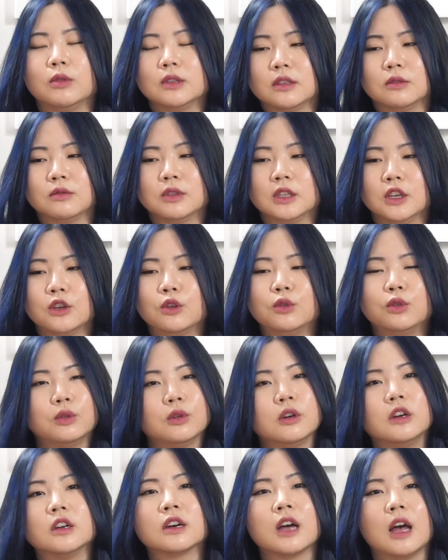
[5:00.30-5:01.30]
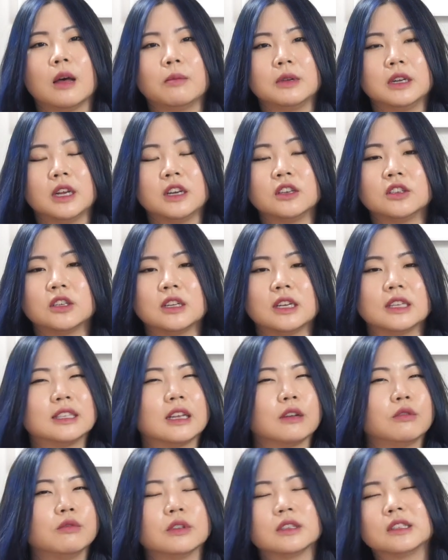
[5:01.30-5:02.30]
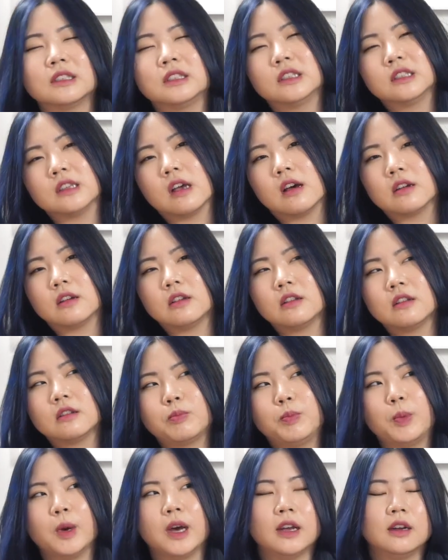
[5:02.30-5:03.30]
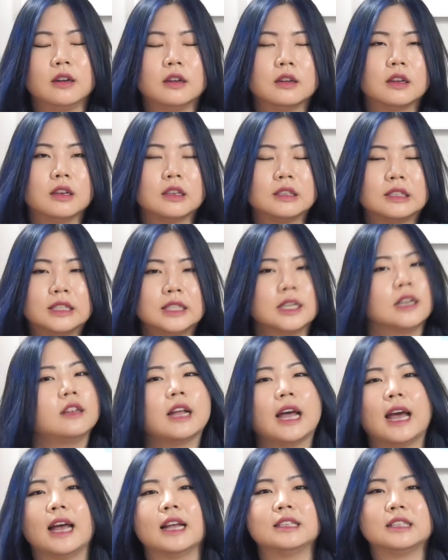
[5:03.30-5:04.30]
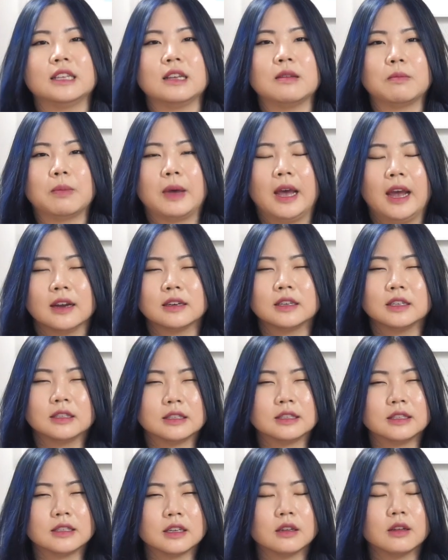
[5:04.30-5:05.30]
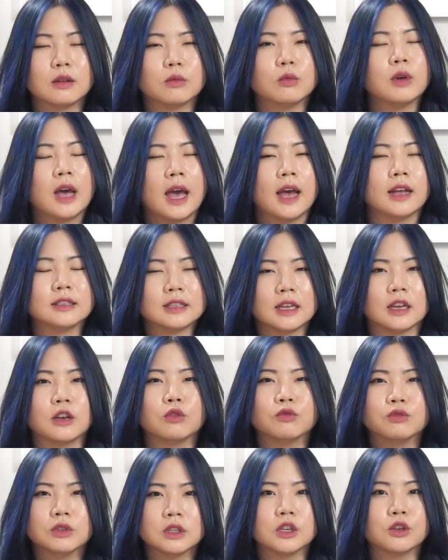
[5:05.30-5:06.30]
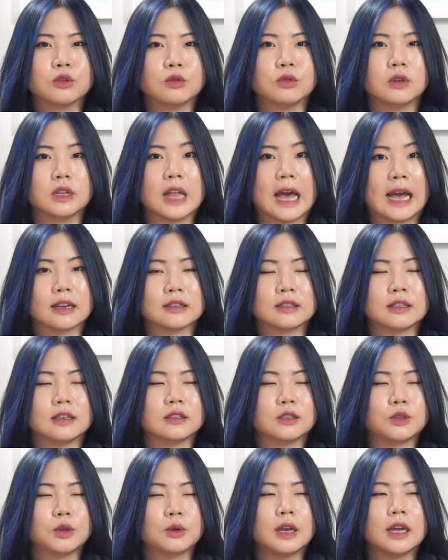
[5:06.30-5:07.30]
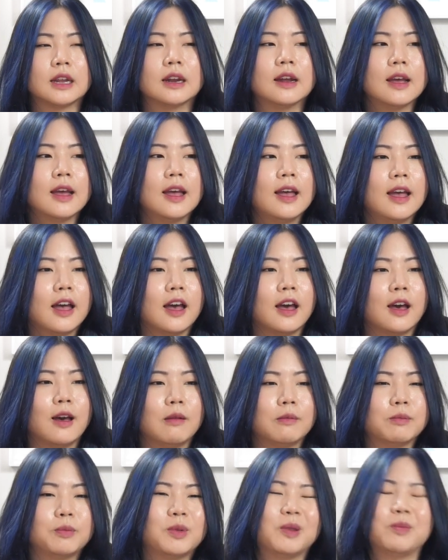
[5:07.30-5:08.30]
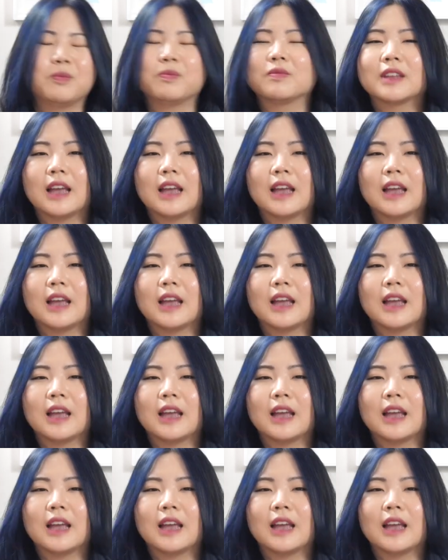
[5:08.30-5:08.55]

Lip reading: was a really cool combination. It's like subtle, but still has impact and still has like a really cool accent to it. But